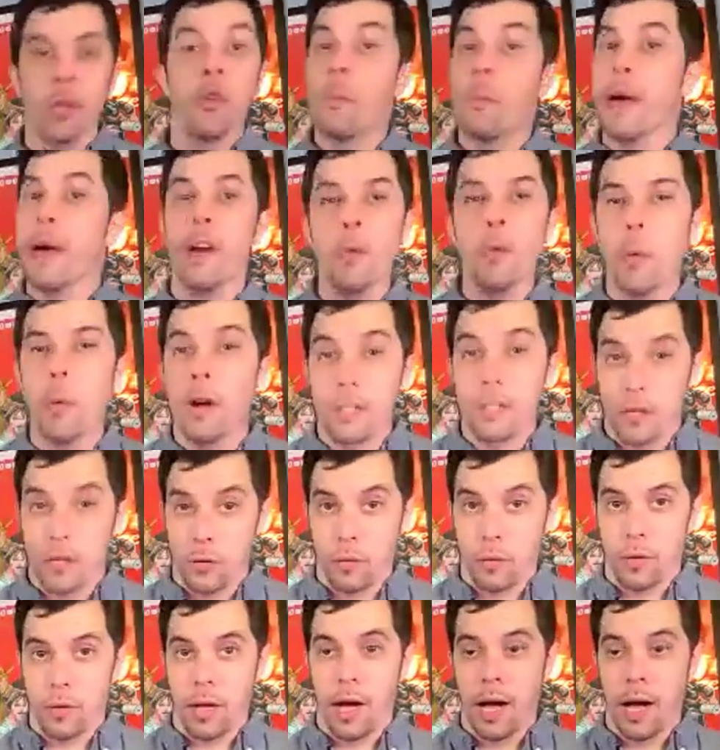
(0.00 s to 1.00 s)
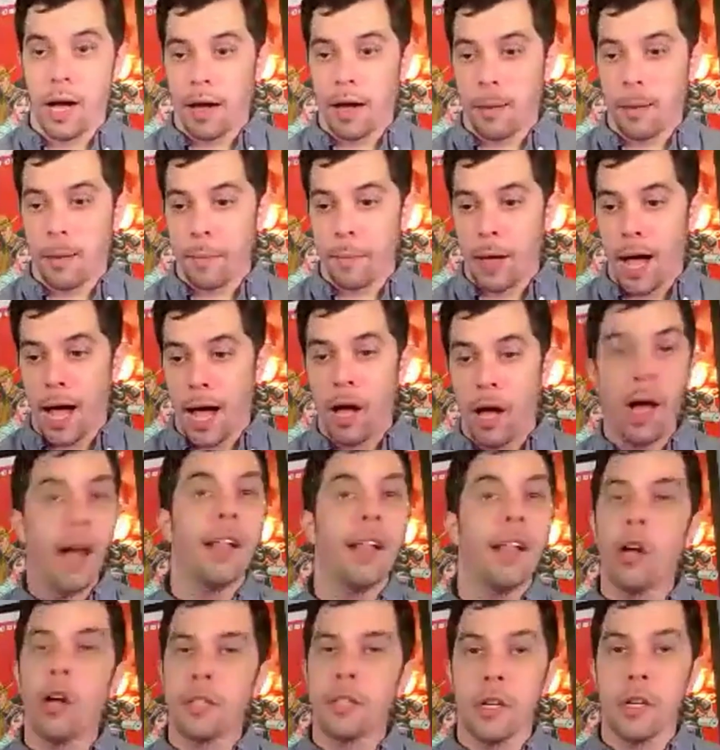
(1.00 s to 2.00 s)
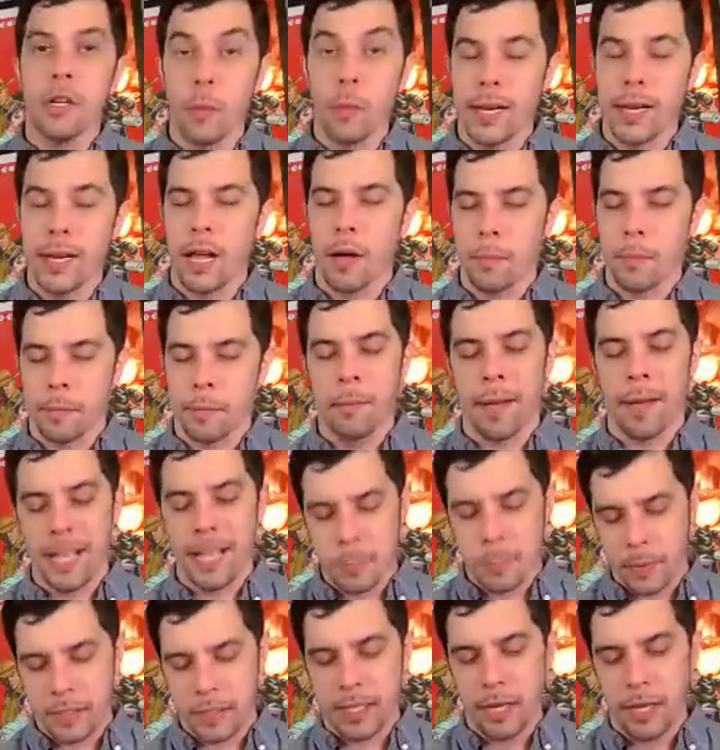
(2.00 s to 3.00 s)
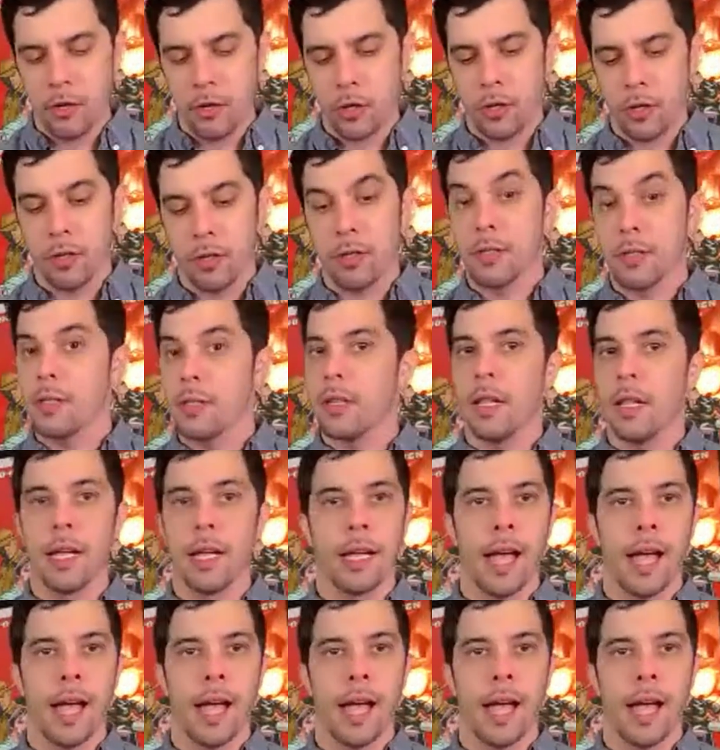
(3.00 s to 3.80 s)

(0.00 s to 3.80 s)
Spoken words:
matter what, dude. I'll tell you right now, my expectations, like